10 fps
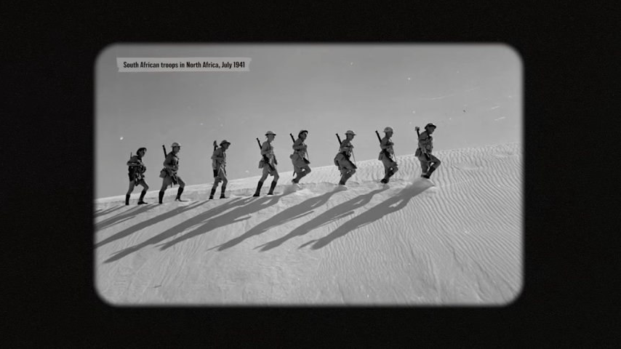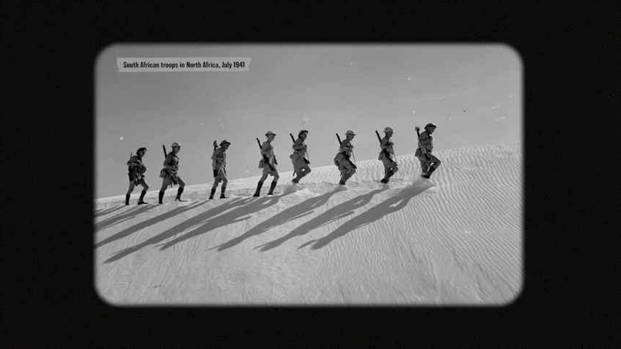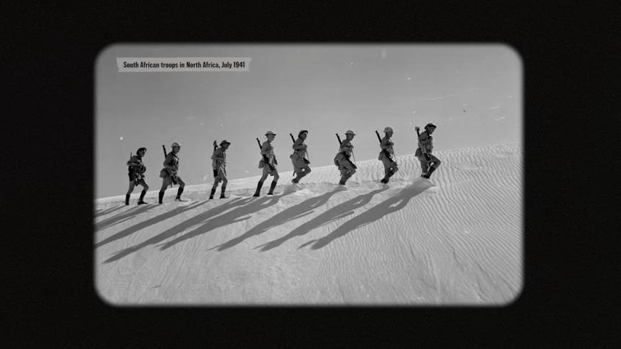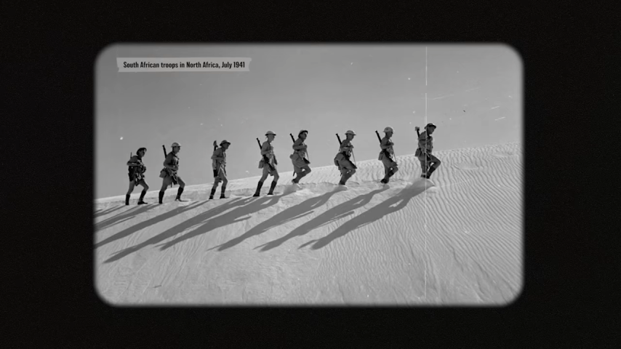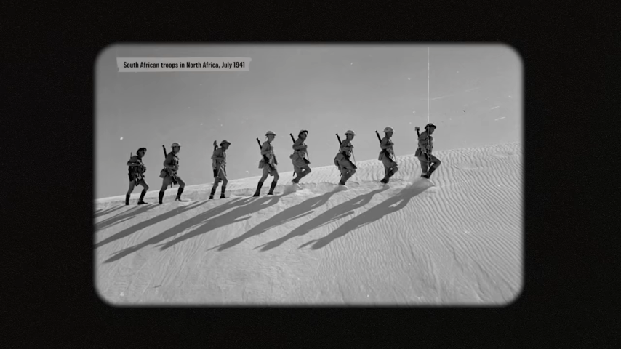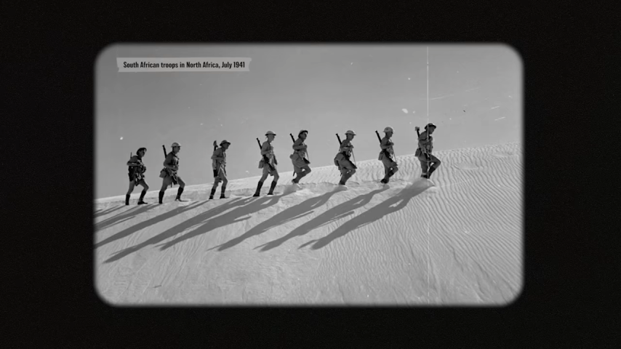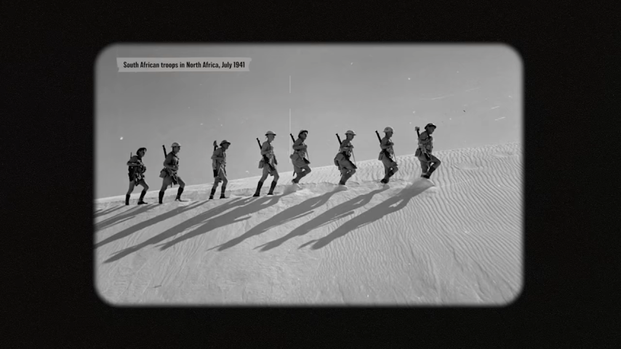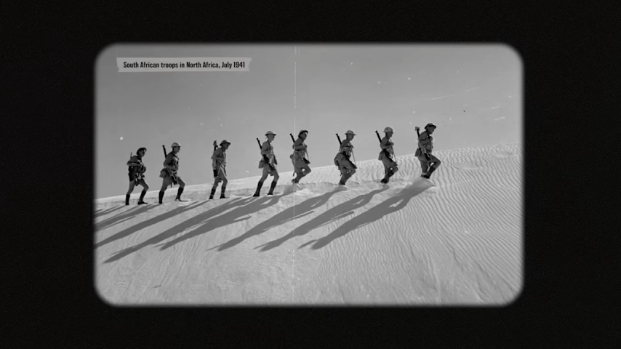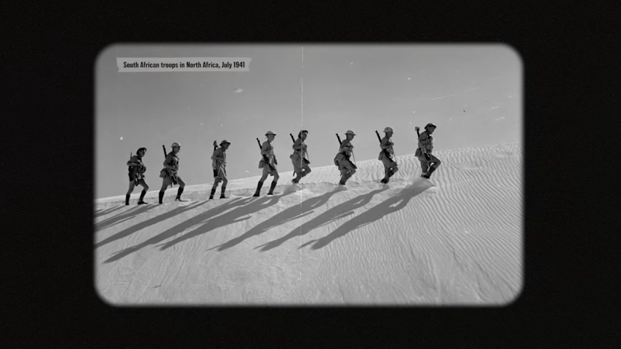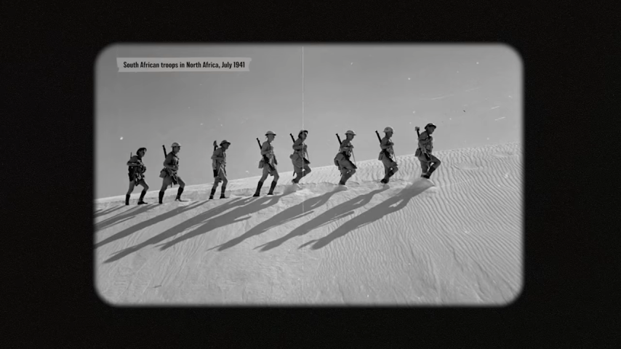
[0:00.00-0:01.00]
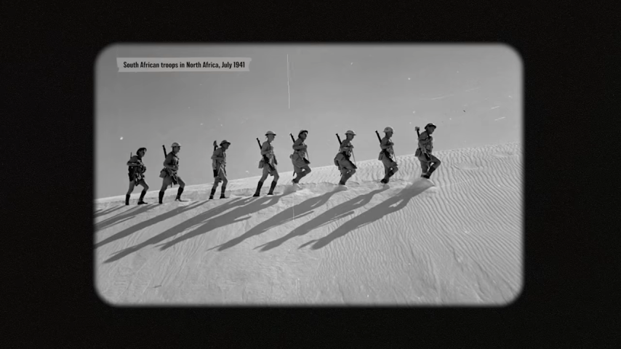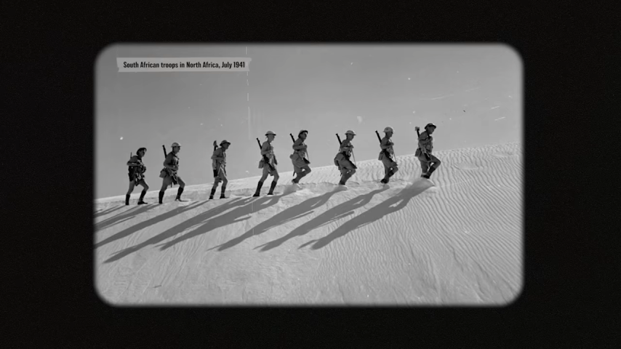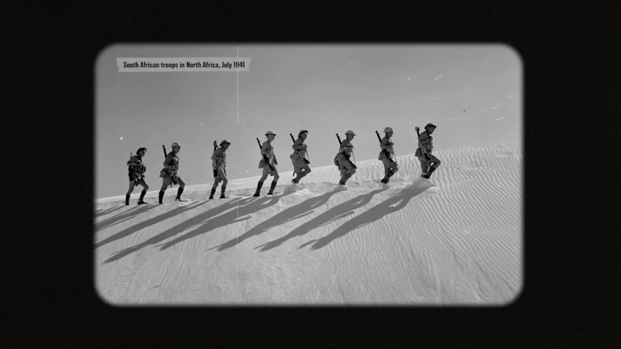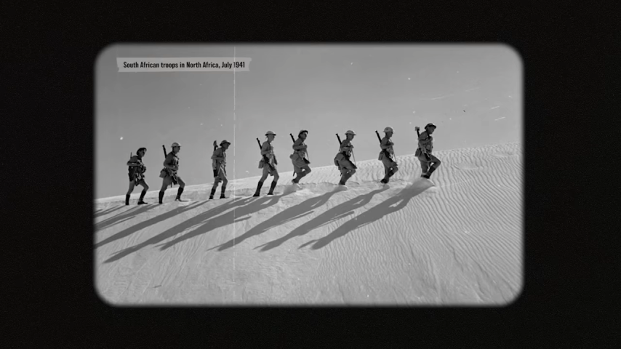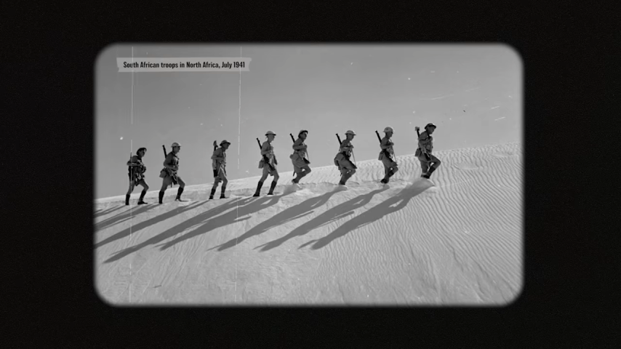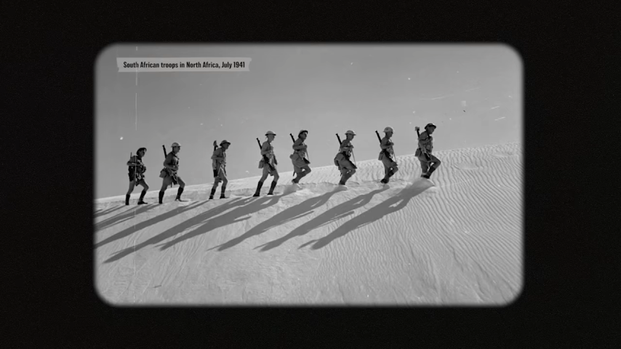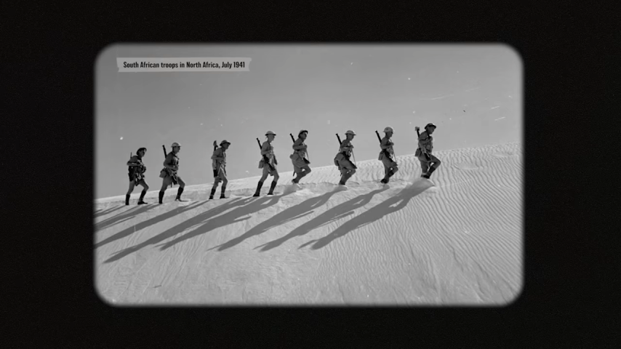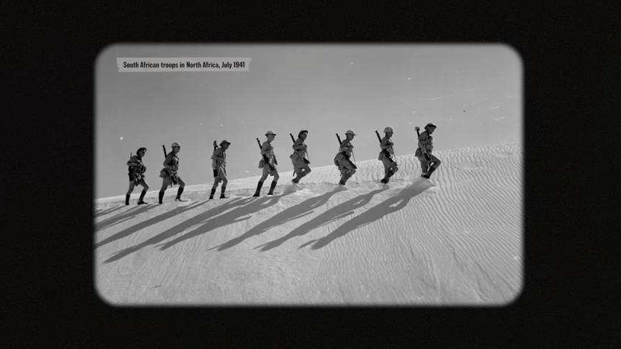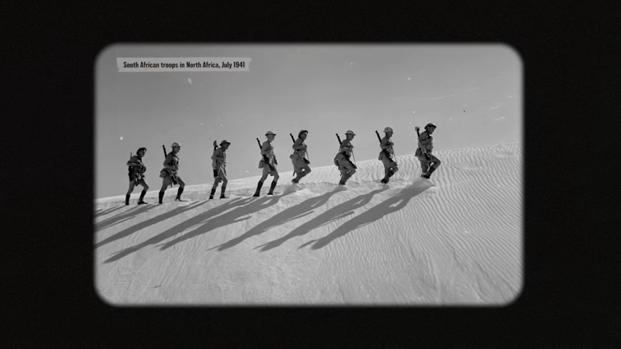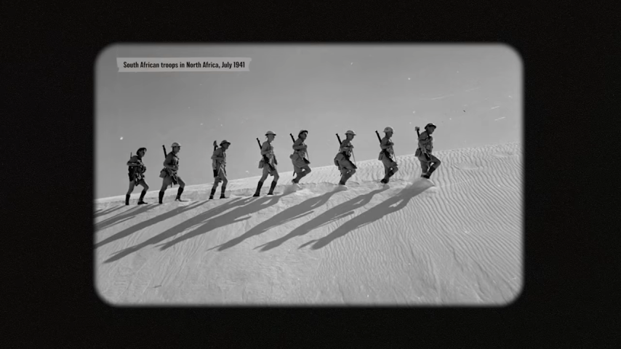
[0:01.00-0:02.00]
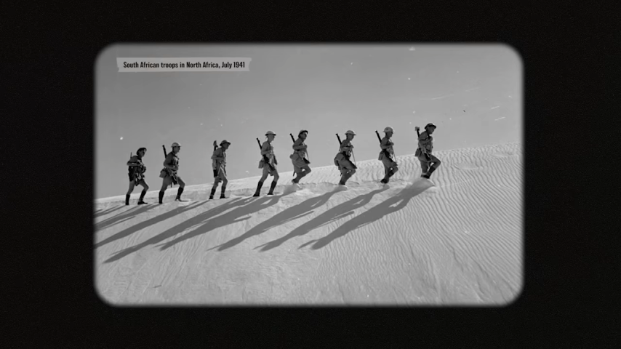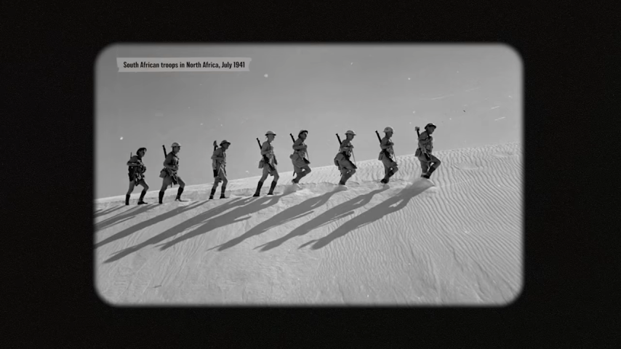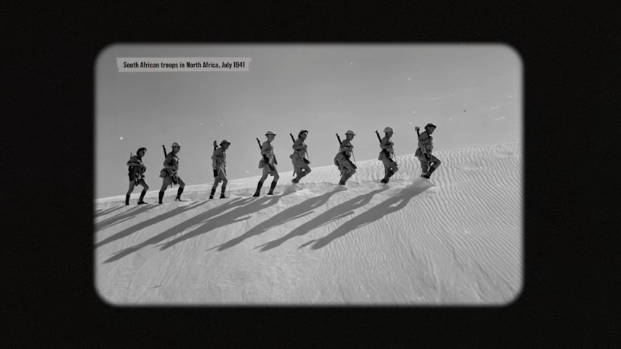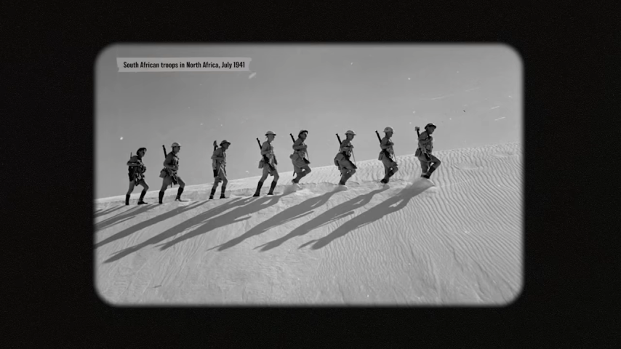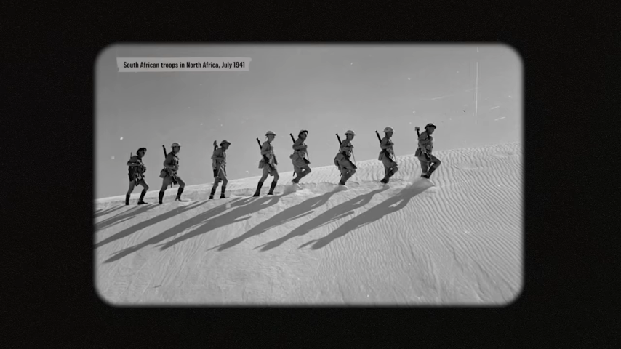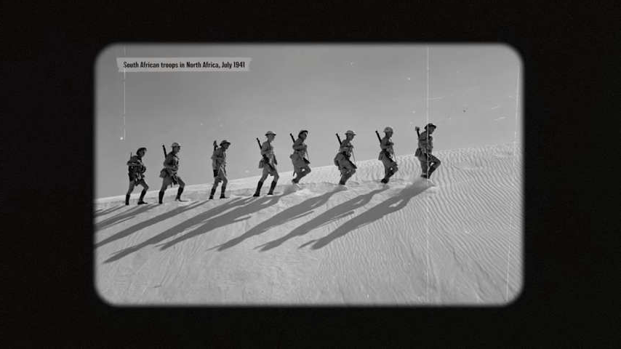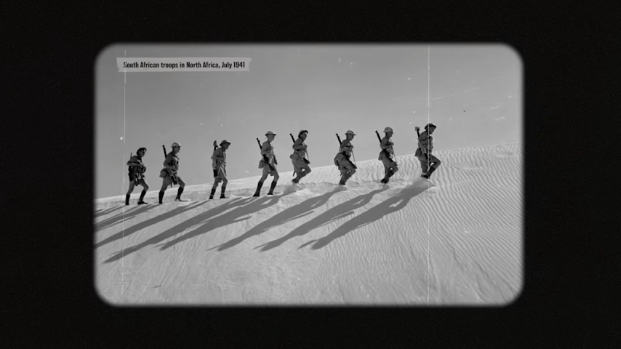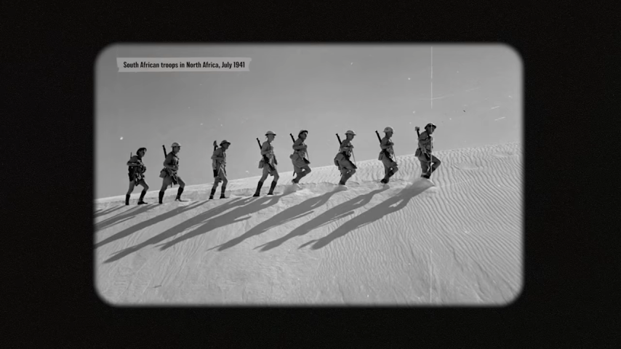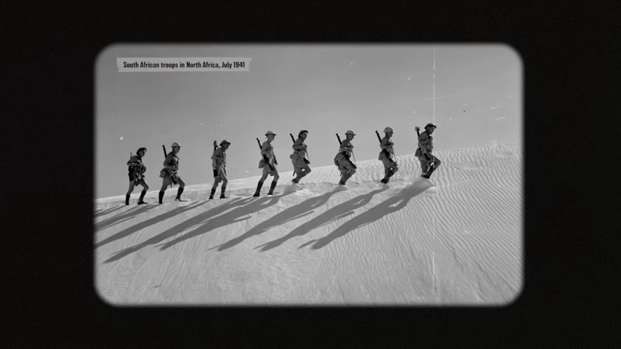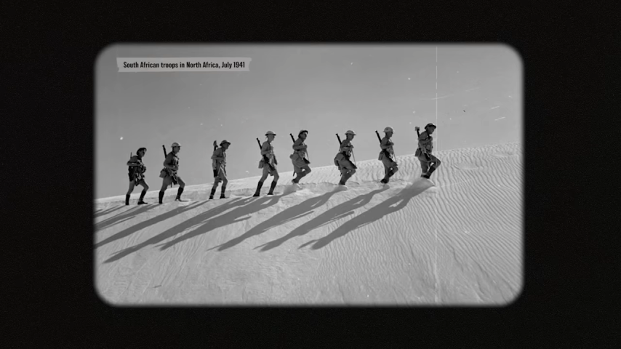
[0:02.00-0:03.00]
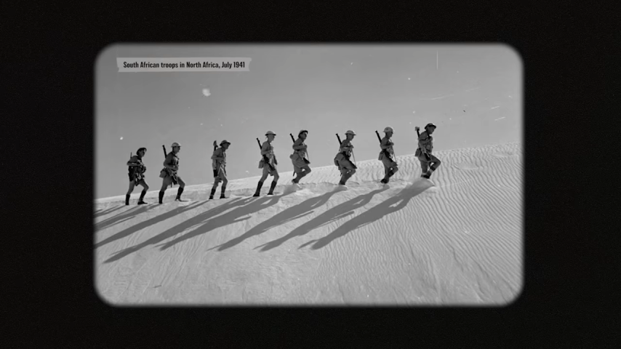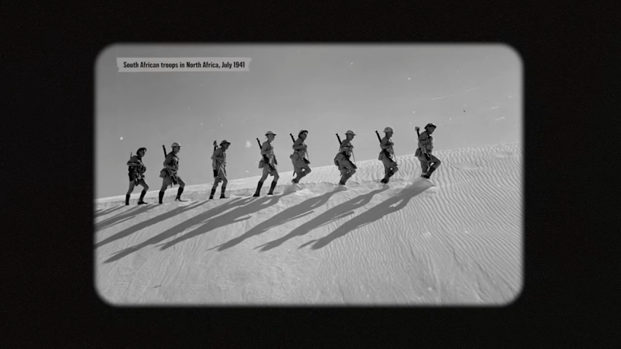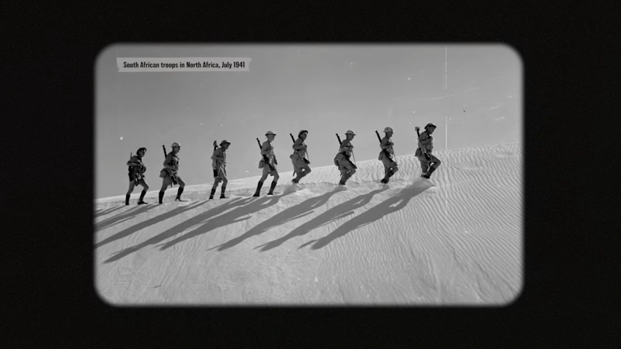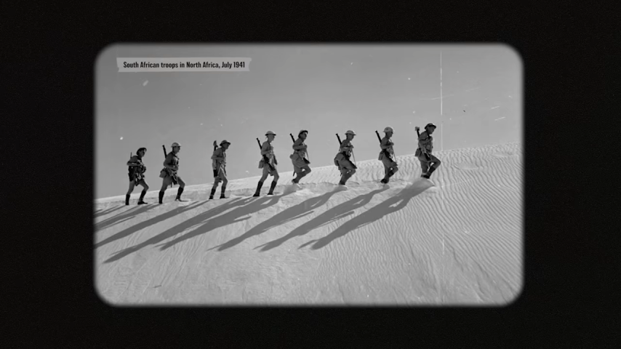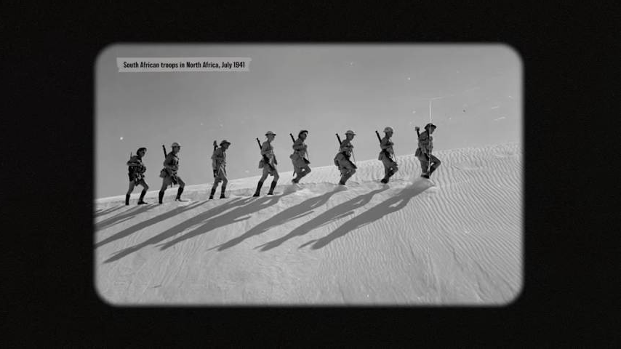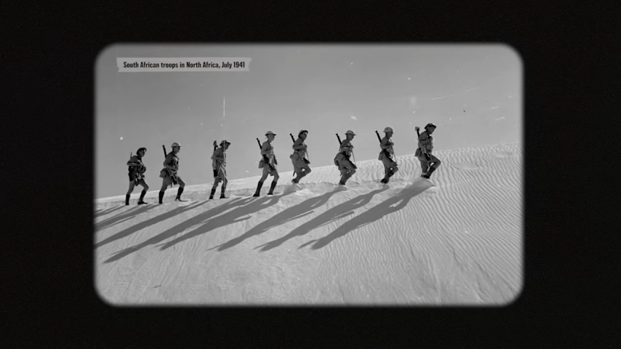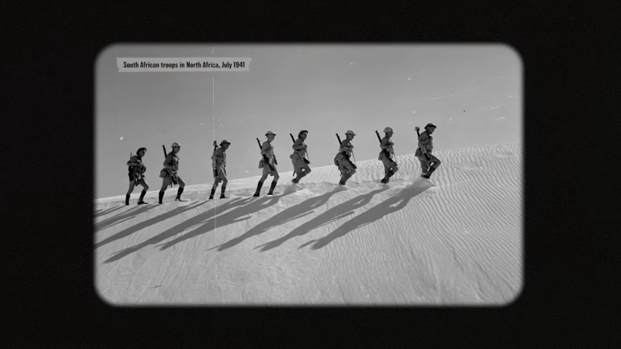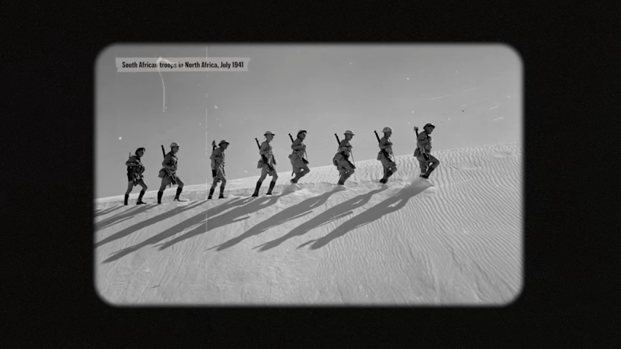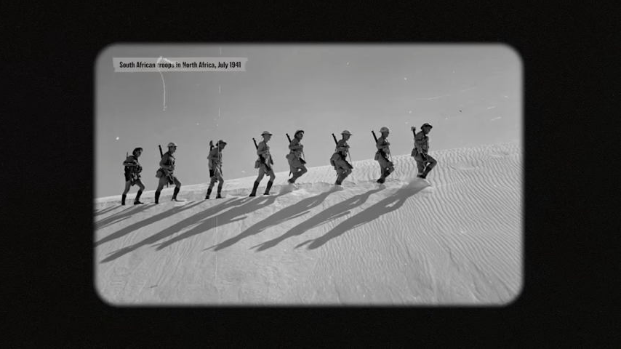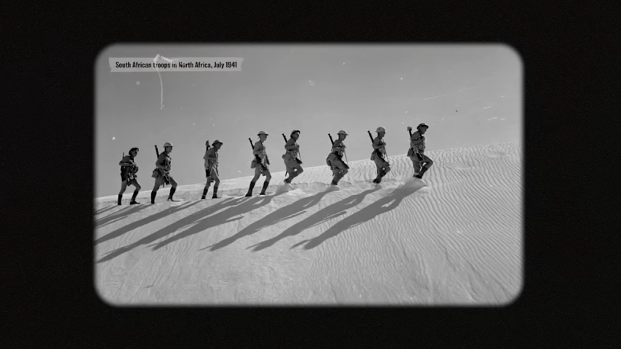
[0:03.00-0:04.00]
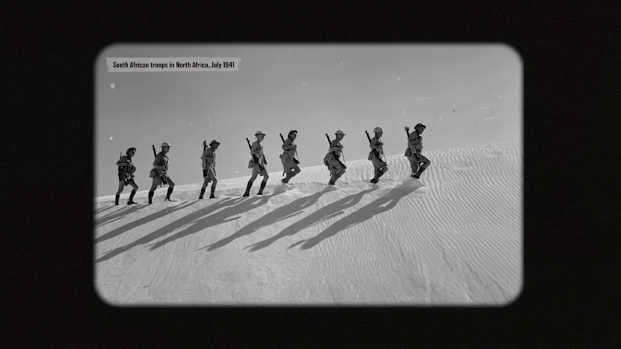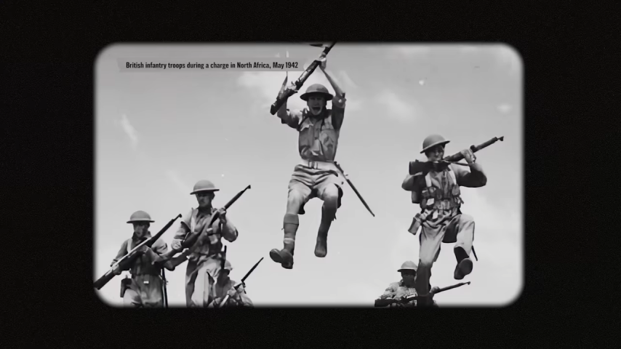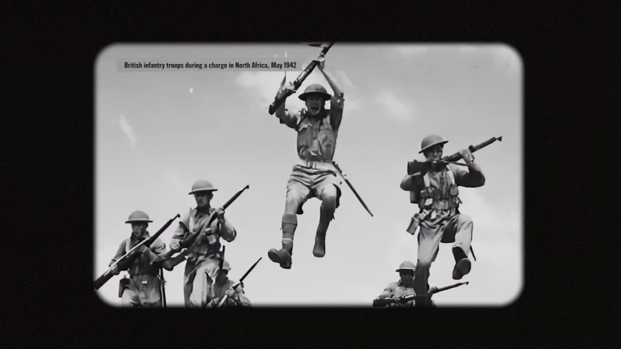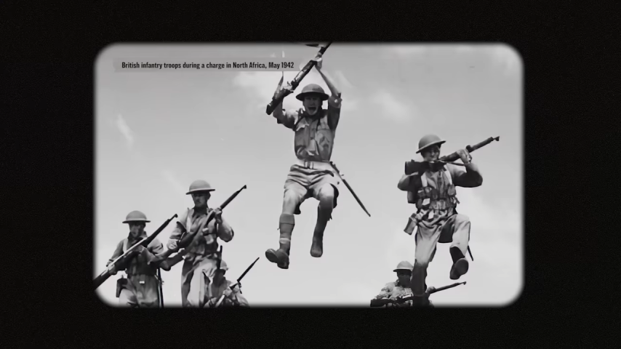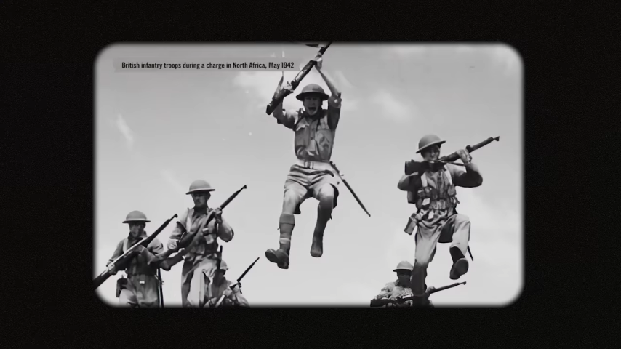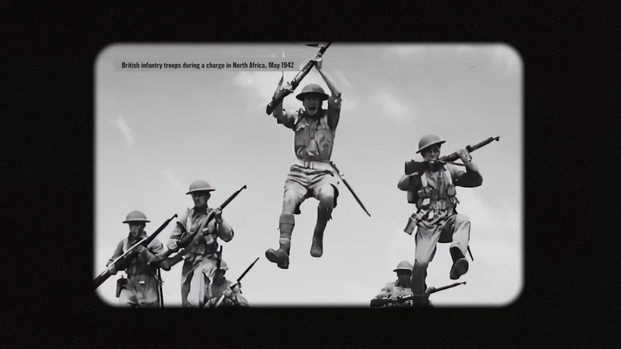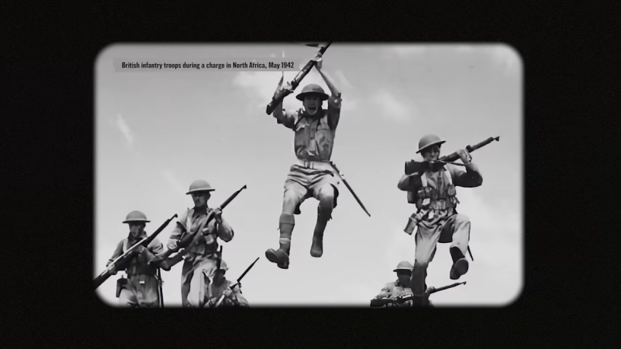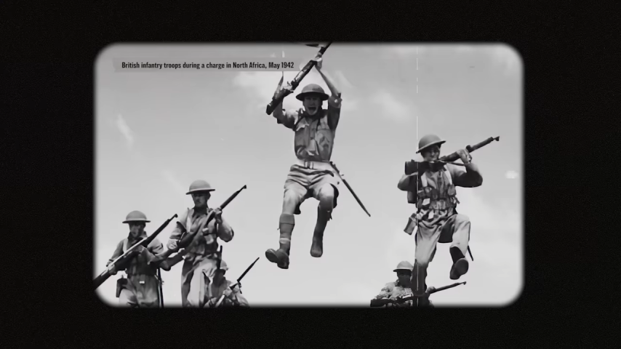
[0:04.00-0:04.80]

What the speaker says: [unreadable: no face in view]